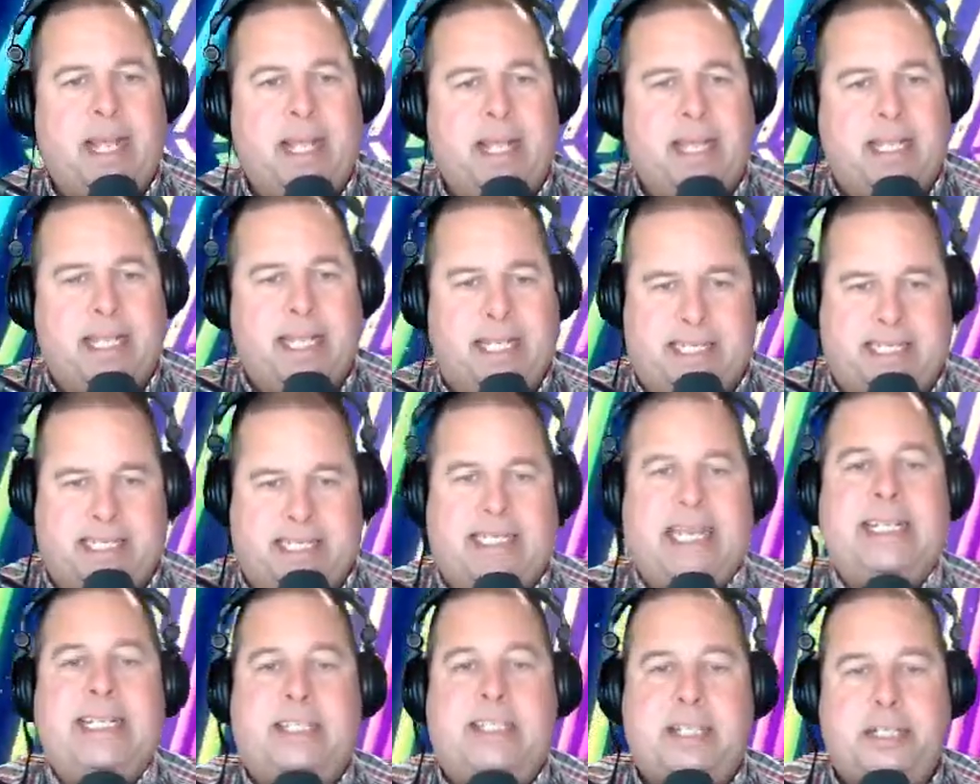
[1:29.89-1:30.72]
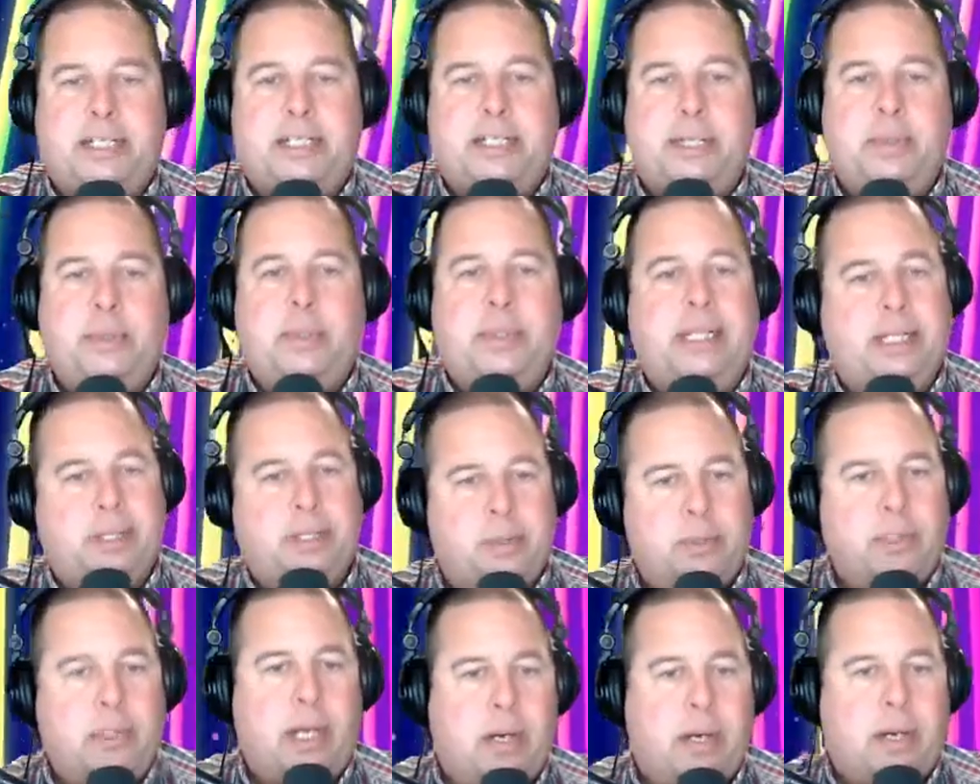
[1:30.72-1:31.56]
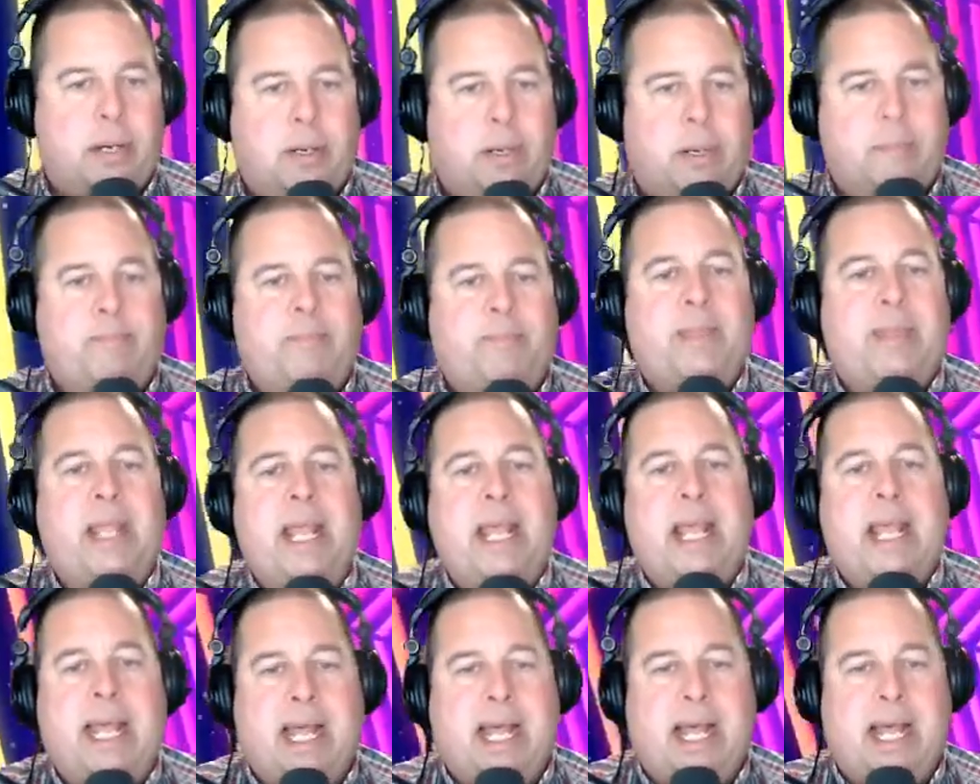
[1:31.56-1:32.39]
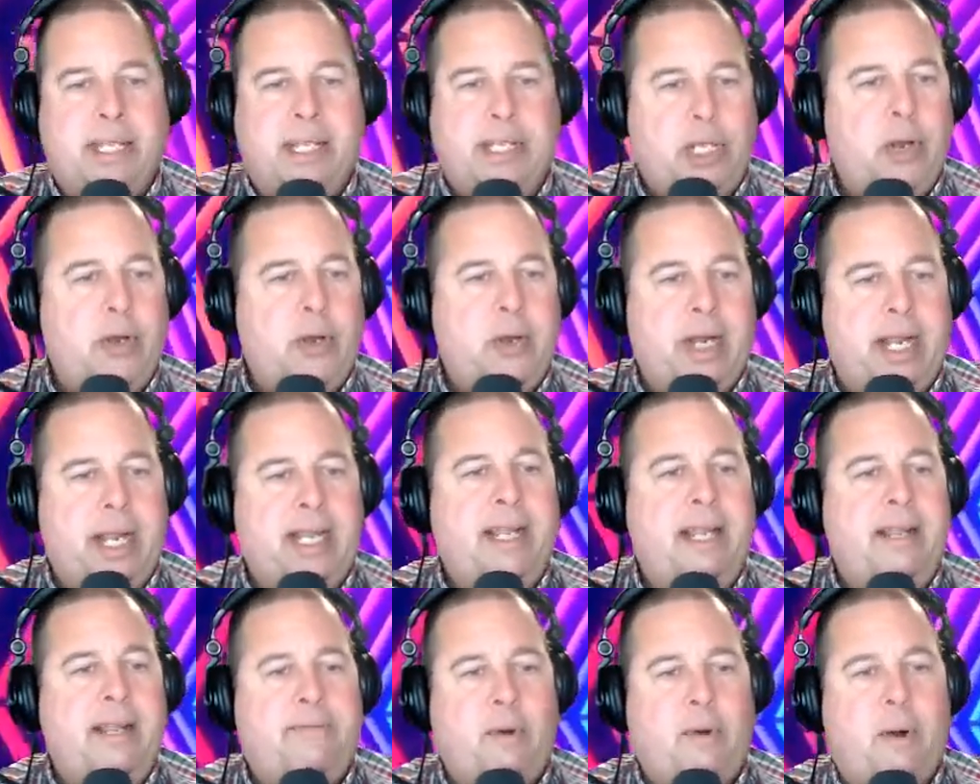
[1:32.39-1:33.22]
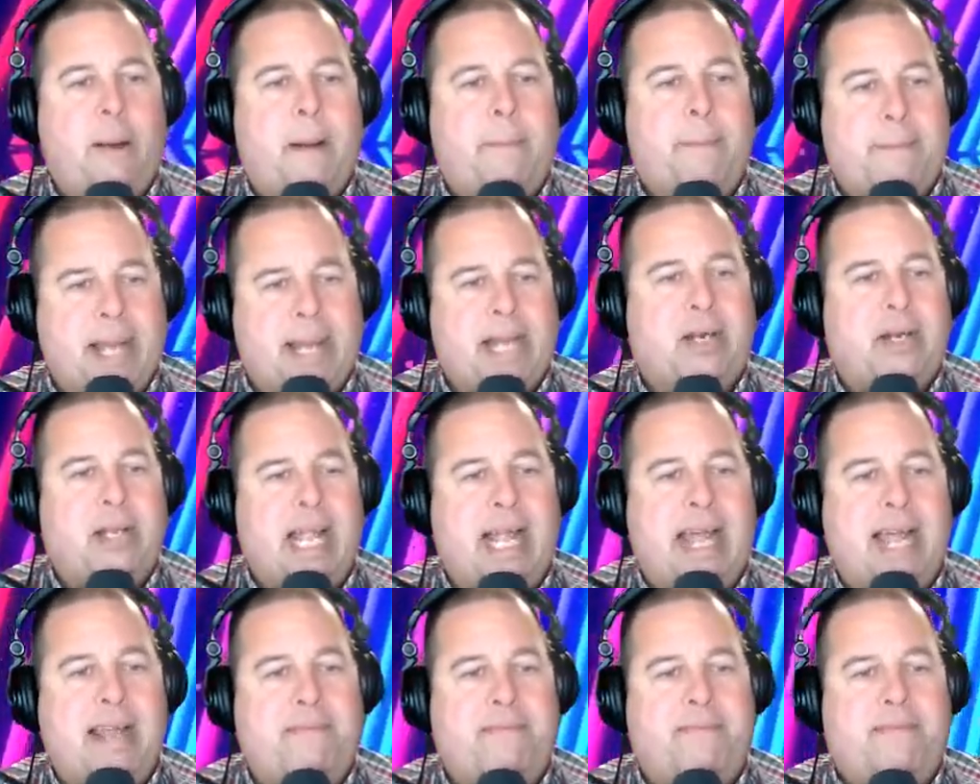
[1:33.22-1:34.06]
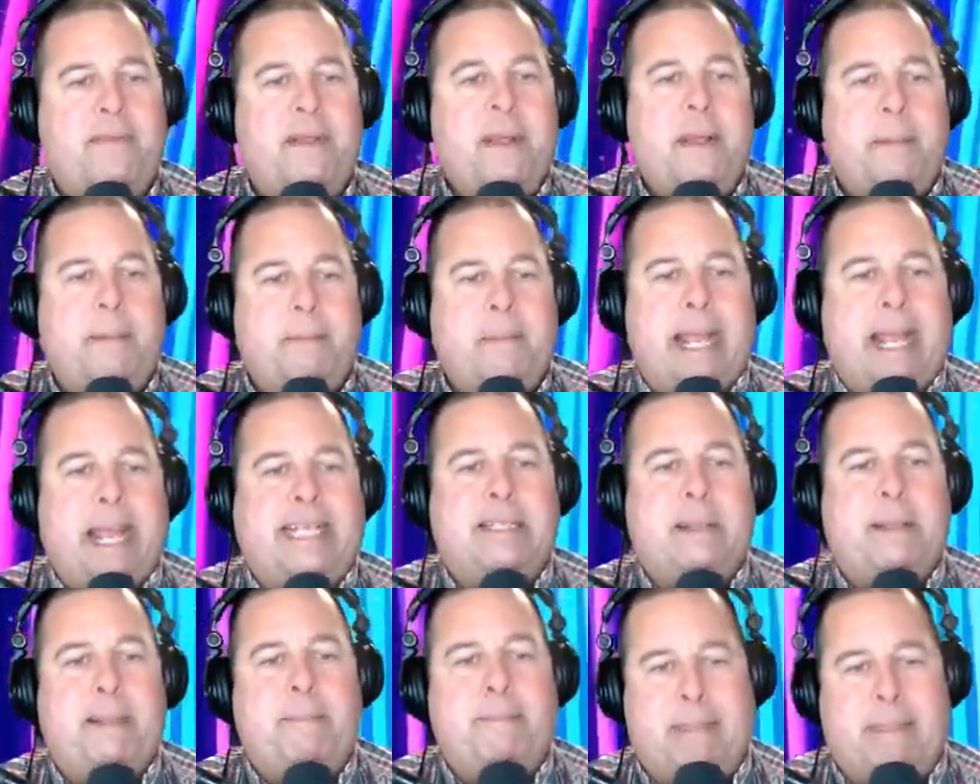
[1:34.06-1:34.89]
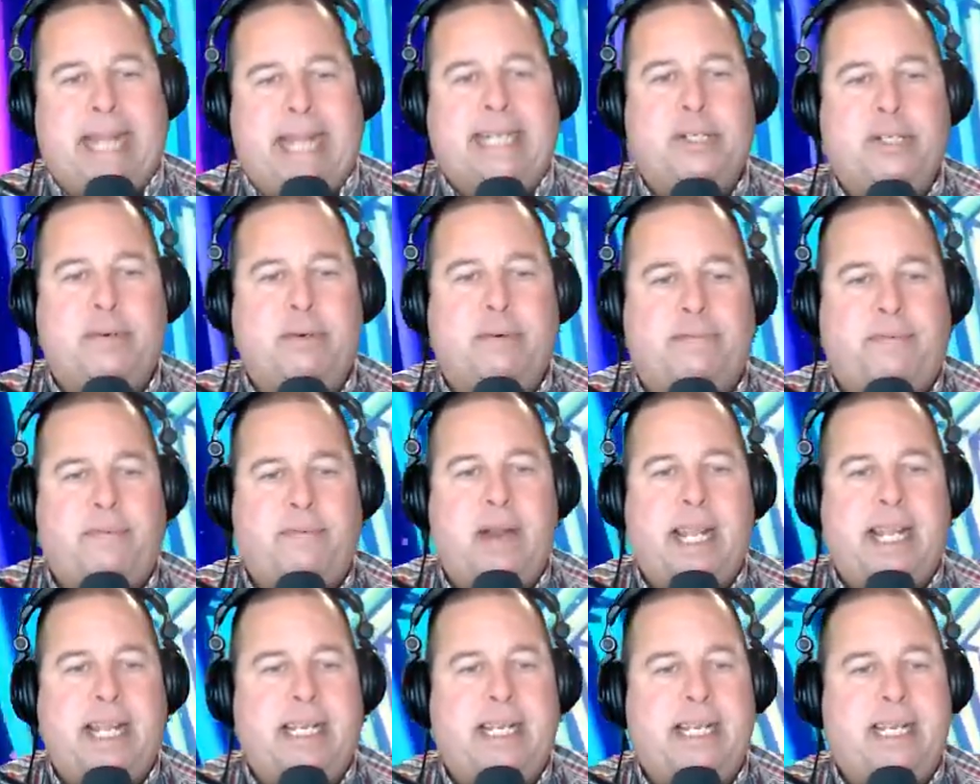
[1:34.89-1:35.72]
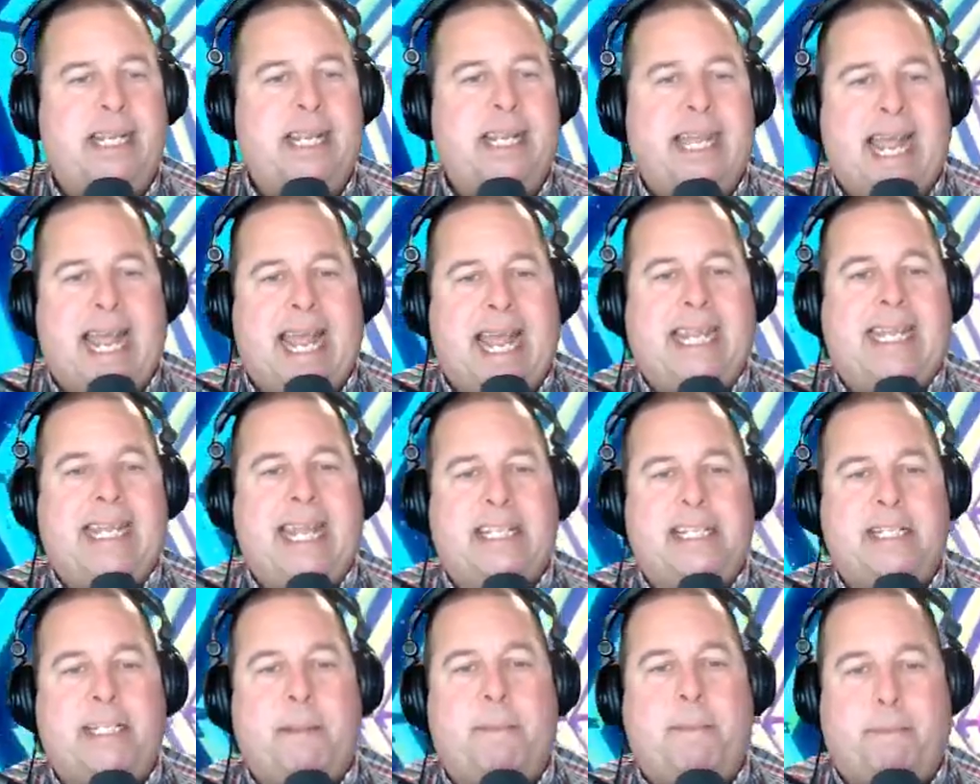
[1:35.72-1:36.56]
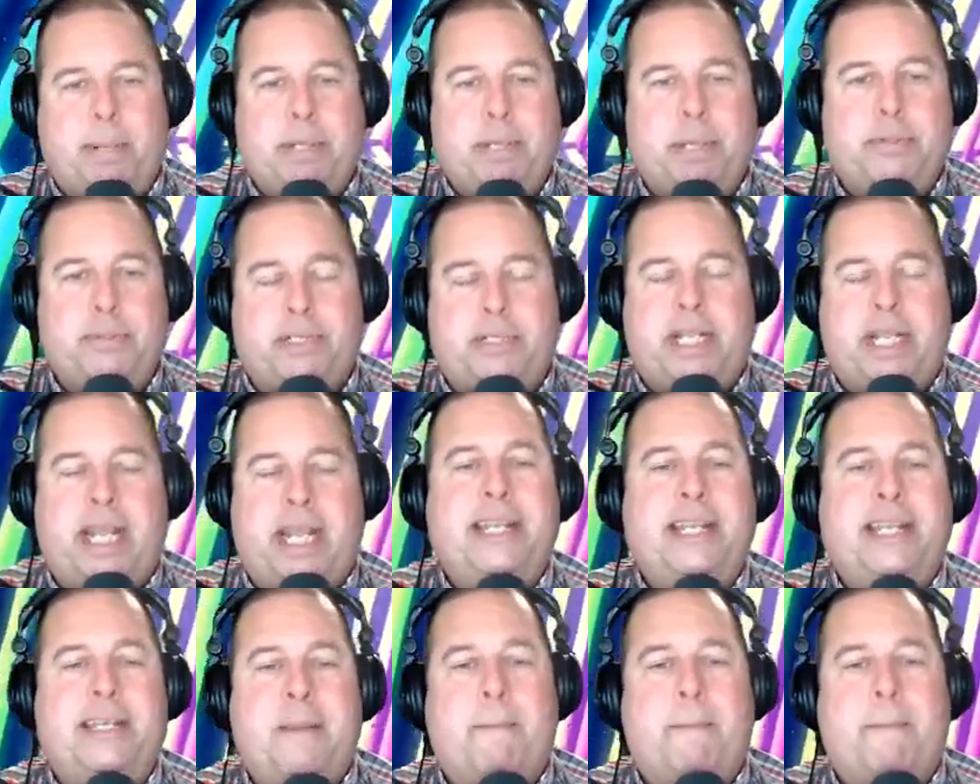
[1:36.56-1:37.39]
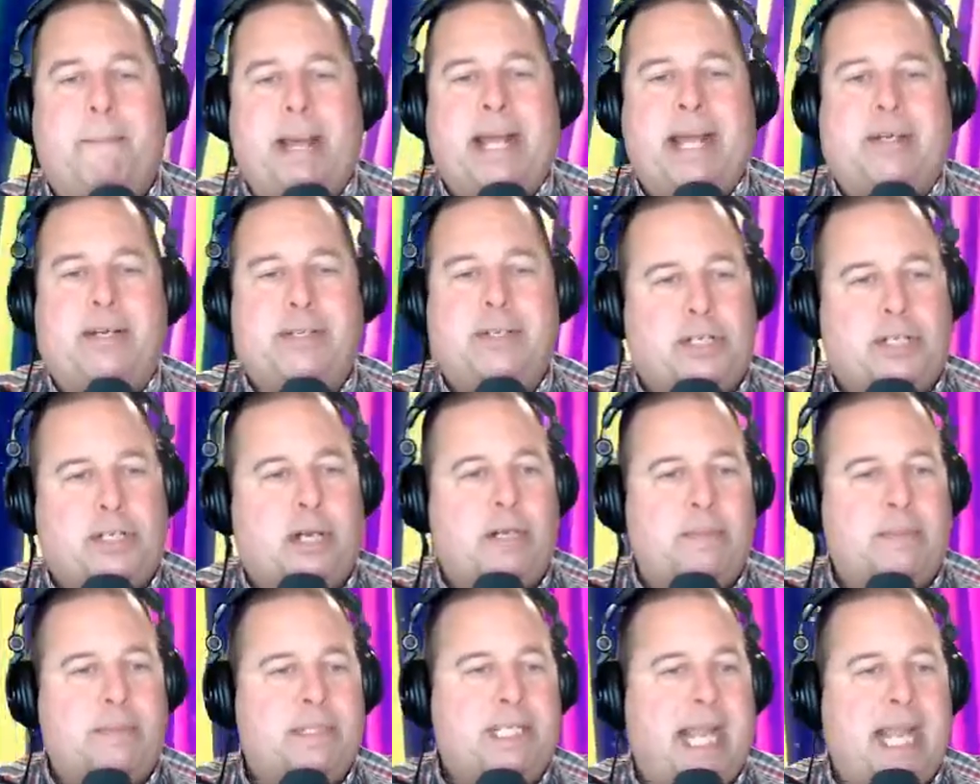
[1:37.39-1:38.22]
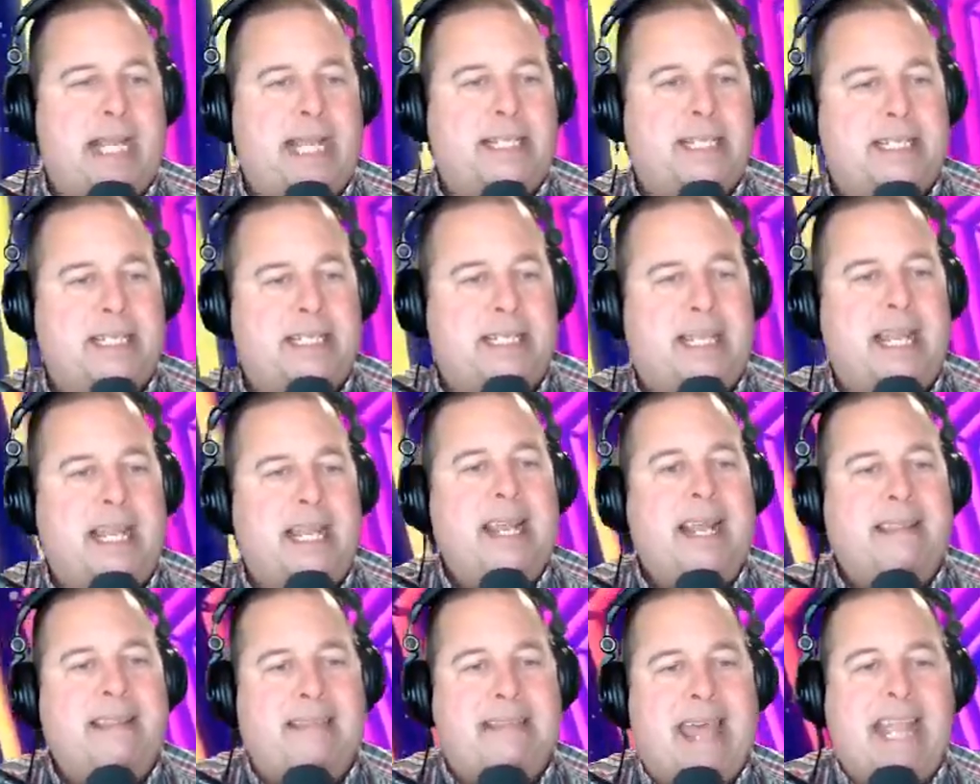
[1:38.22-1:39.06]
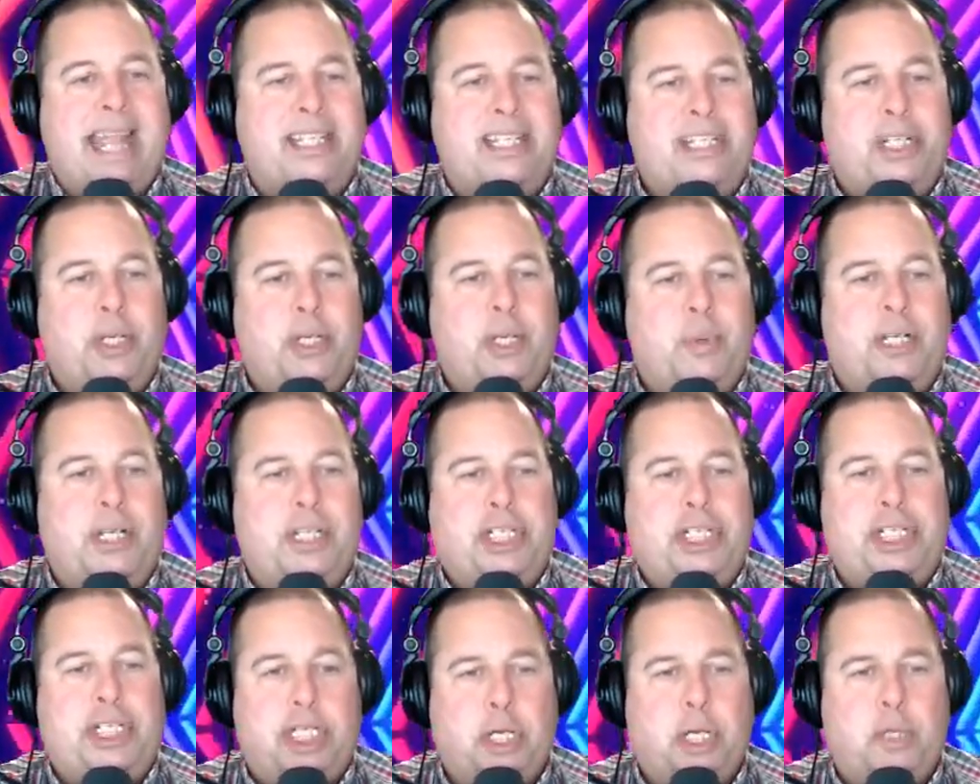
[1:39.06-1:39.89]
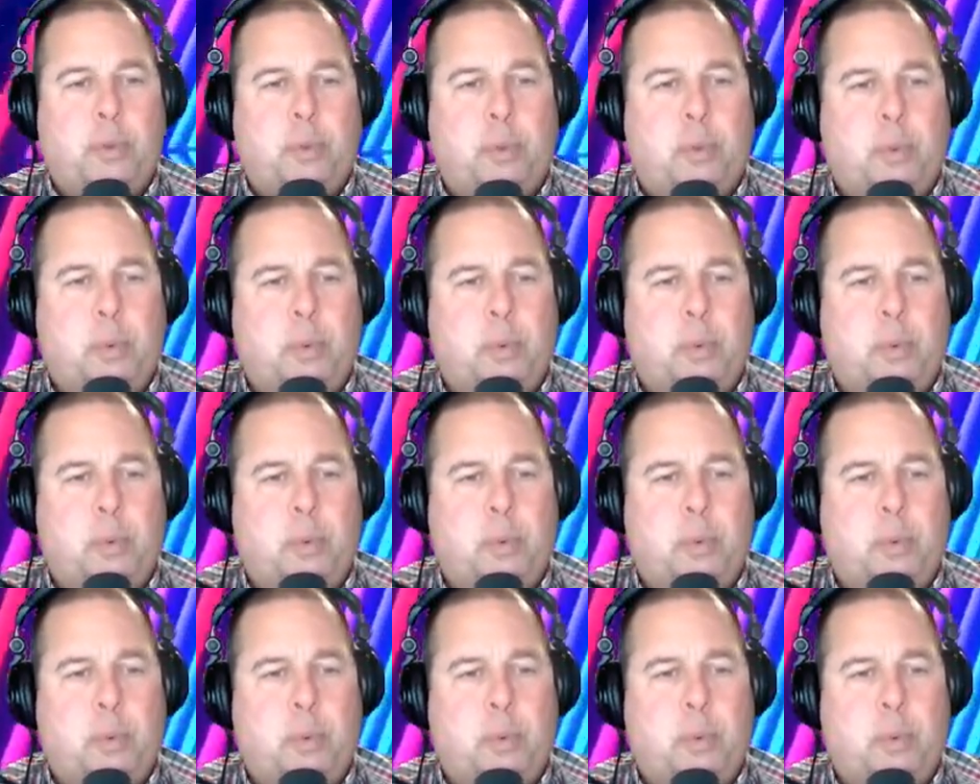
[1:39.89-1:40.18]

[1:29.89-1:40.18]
The destitute little girl, uh, yearning for a better life, makes a magical friend and gets a boost into better circumstances thanks to a shoe.